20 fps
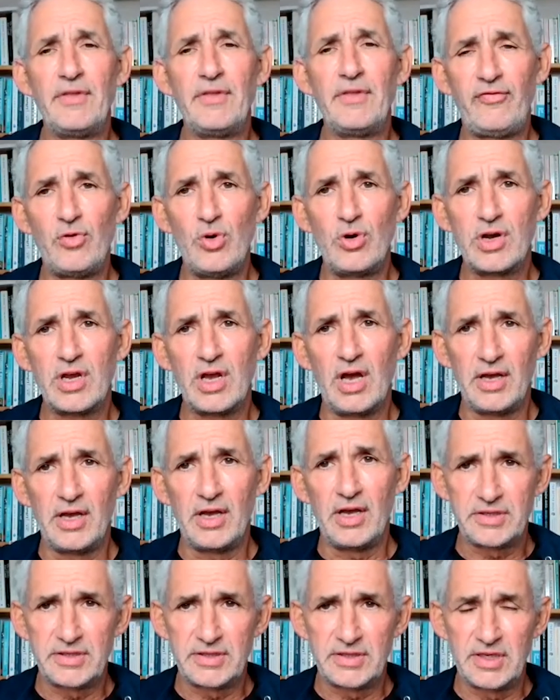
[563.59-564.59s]
the
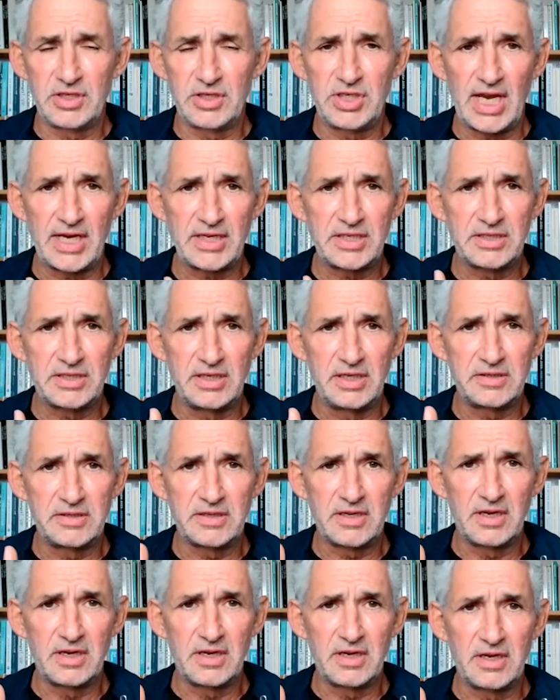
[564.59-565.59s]
forecast suggests that it's
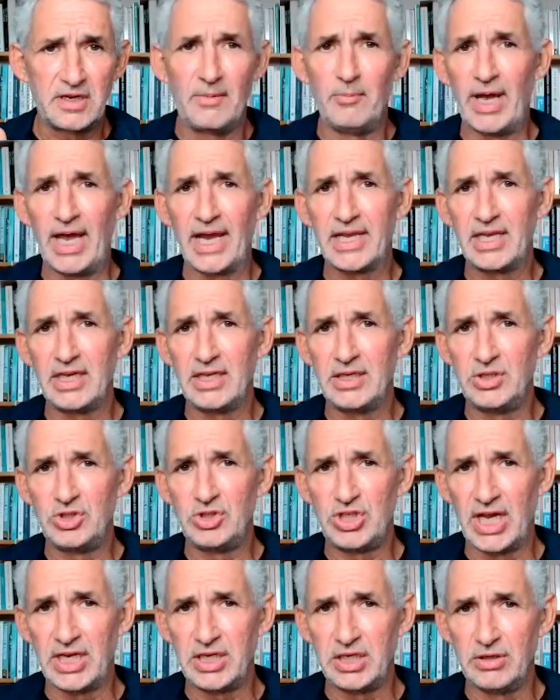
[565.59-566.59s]
going to come back in
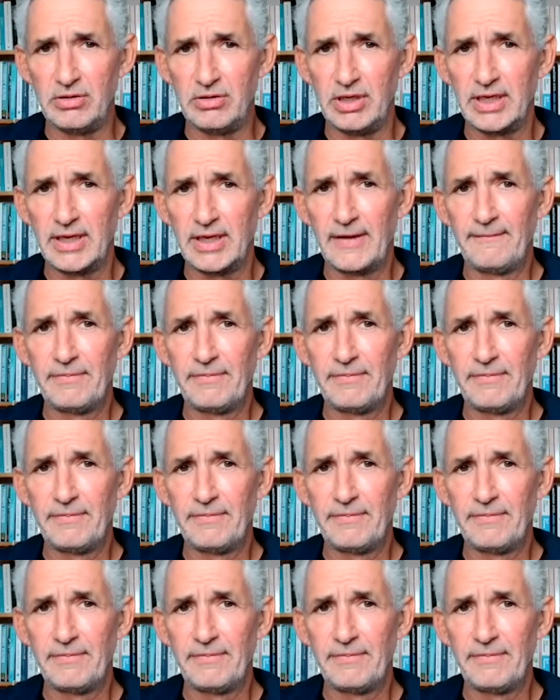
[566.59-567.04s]
January.